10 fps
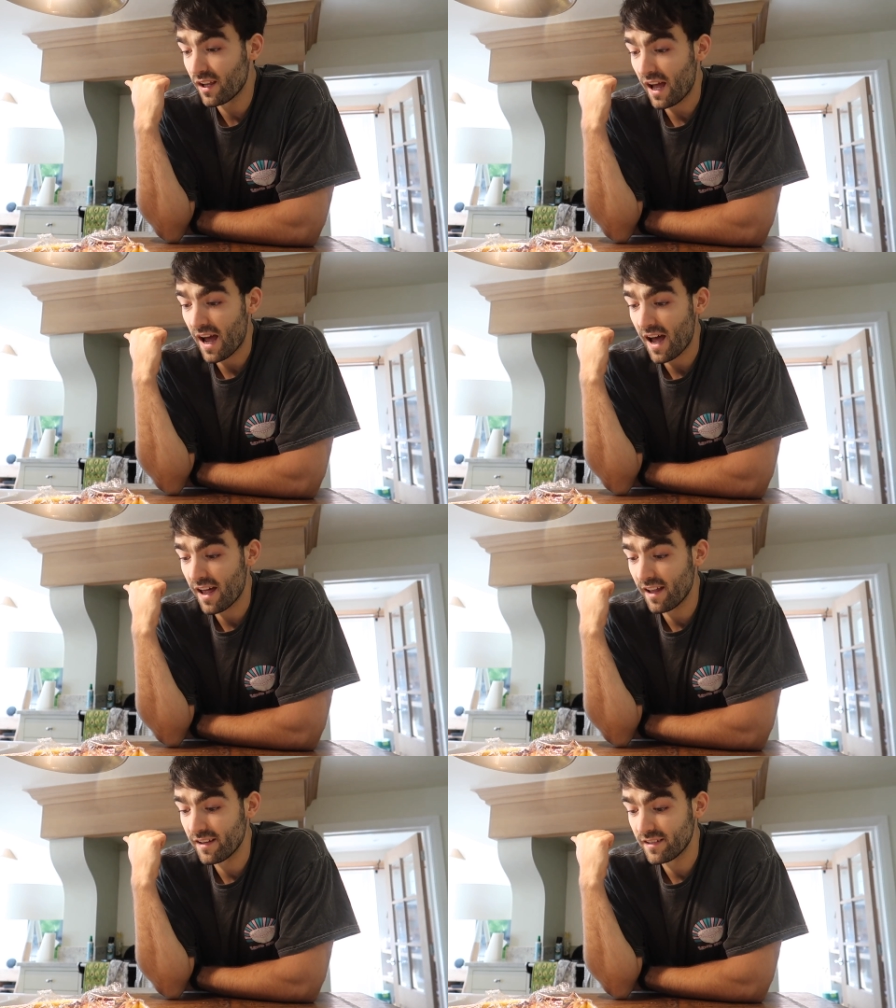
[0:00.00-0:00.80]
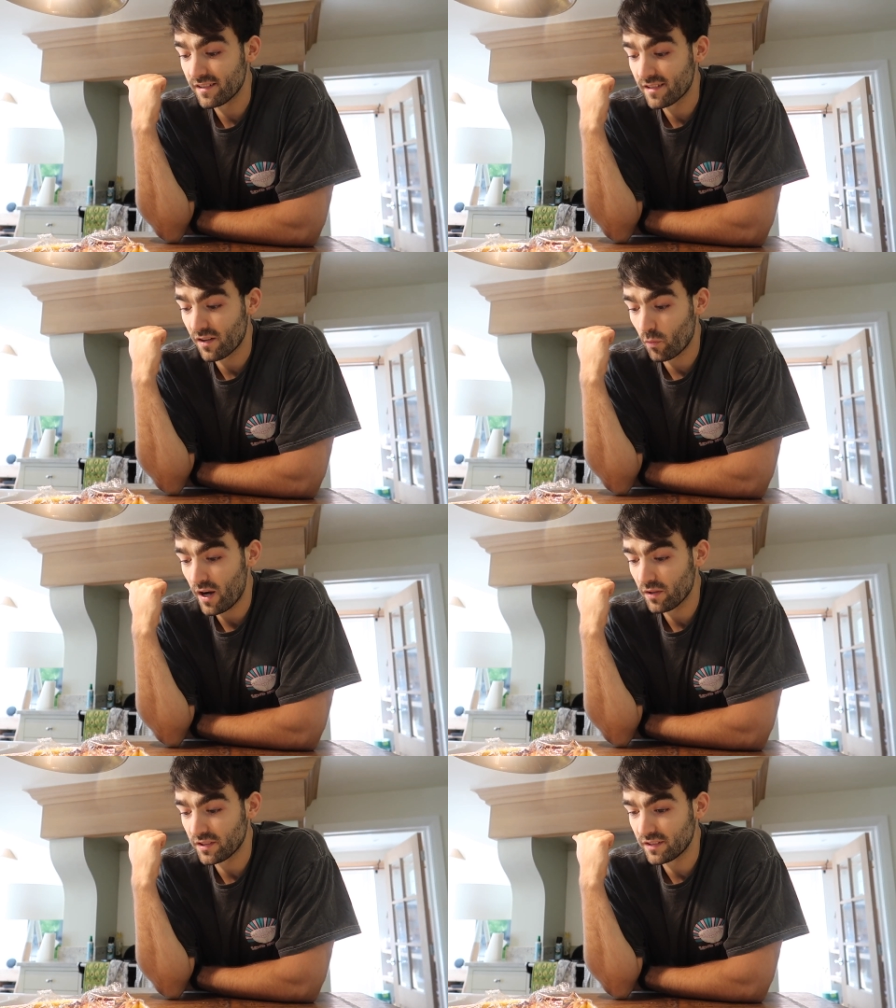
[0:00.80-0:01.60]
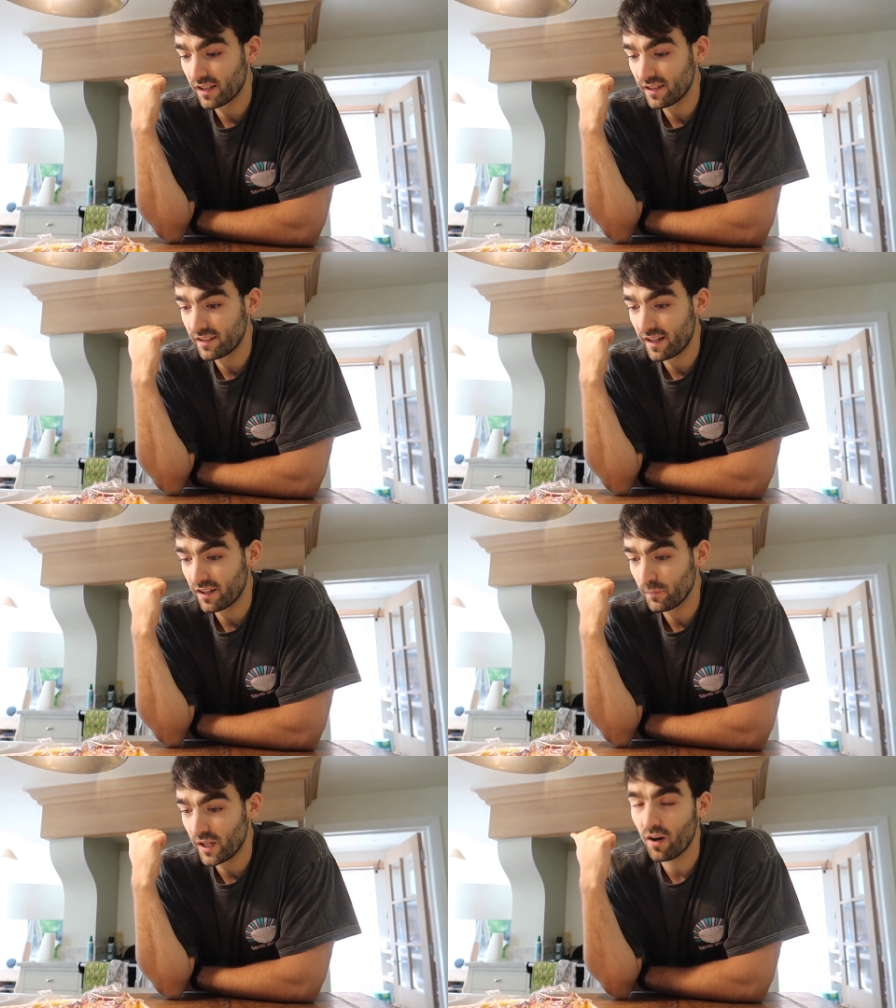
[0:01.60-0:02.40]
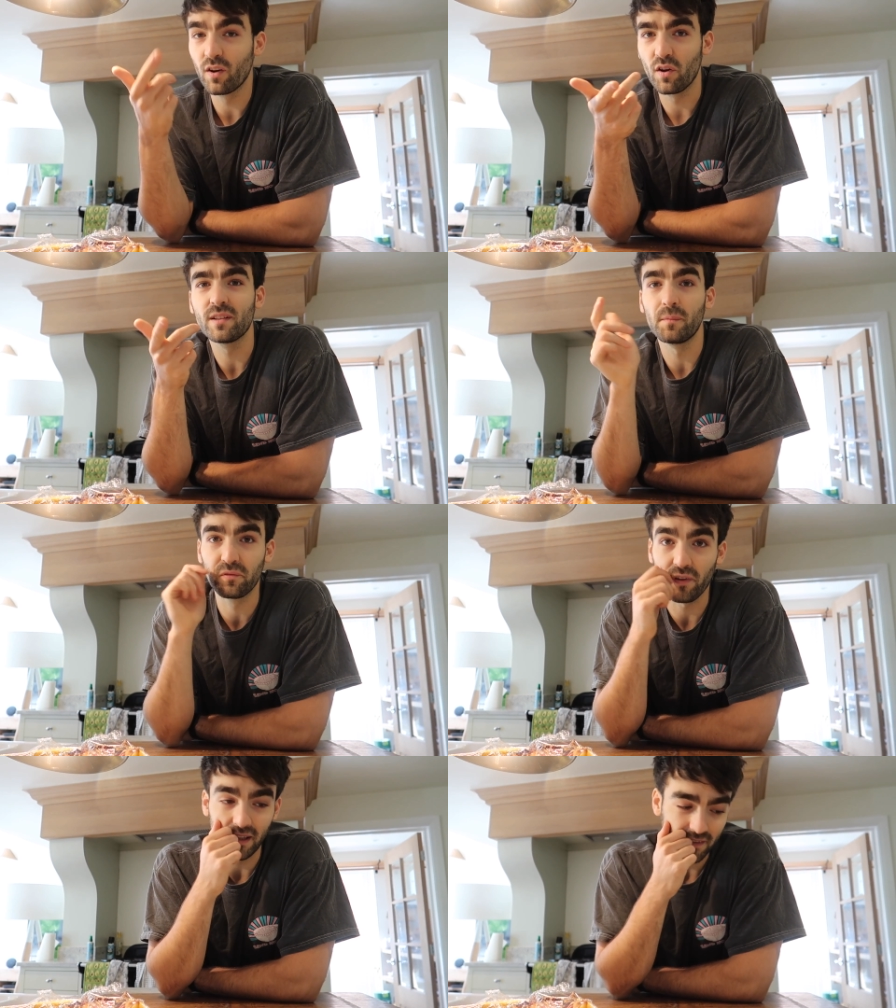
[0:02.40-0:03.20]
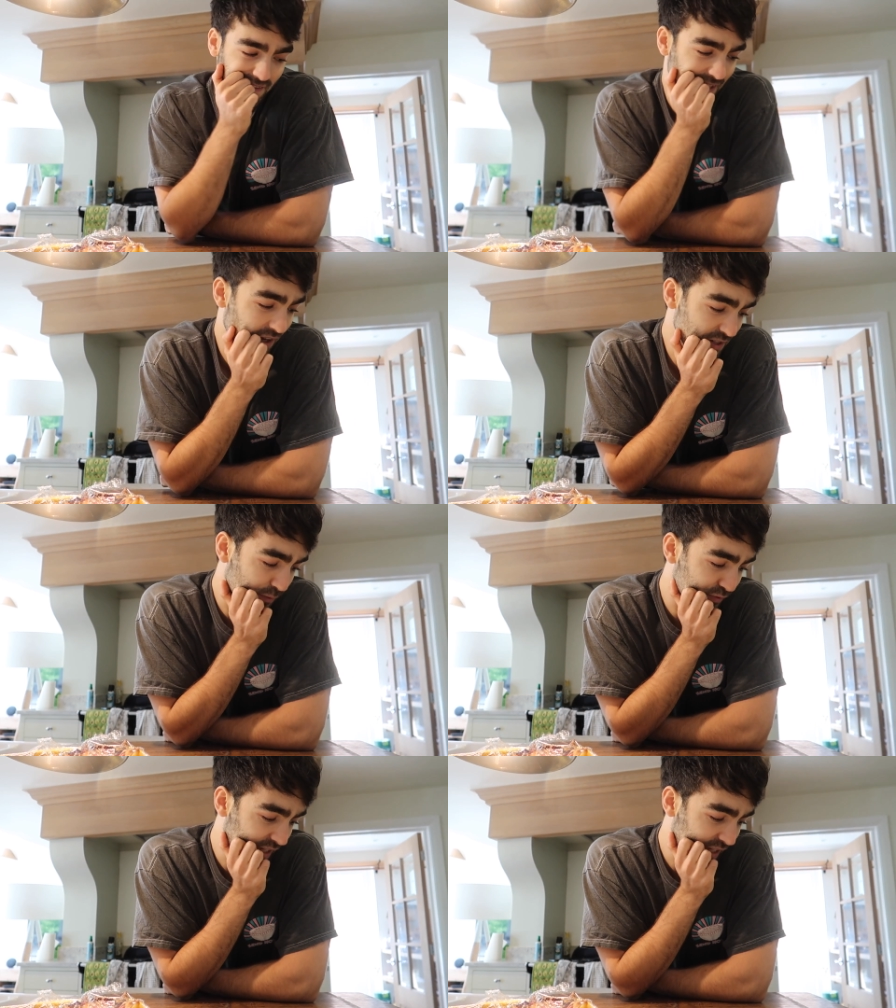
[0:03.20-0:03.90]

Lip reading: and what else is there going to be? I've got something fun lined up